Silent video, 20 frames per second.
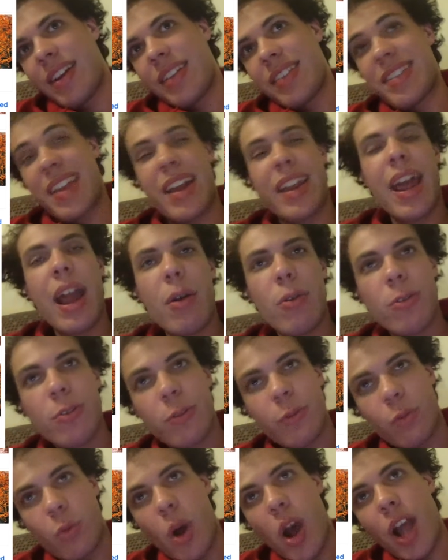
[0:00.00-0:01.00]
10 hours
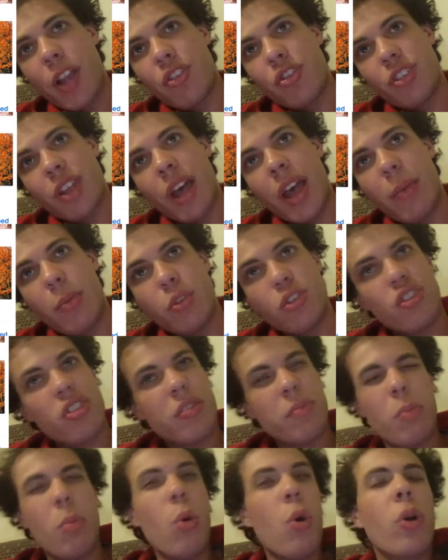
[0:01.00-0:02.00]
of watch time, which is
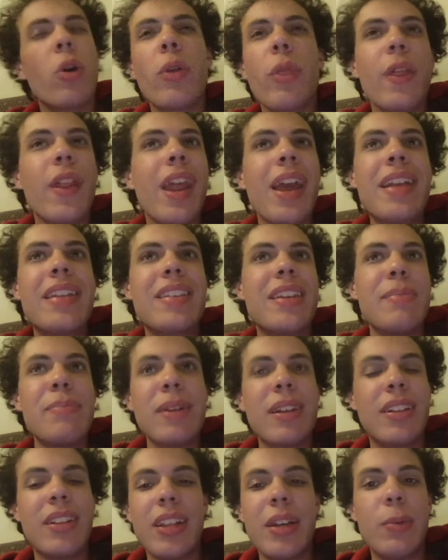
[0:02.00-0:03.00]
more than I
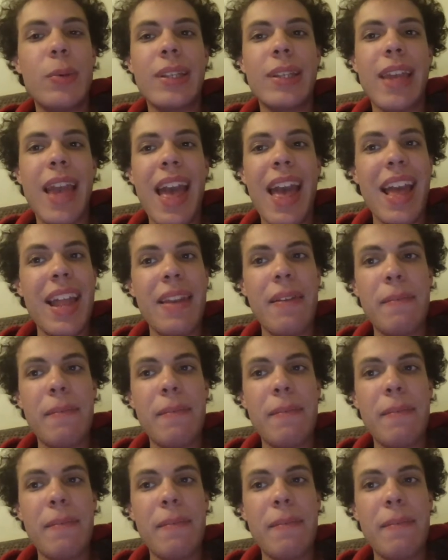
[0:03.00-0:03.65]
typically would get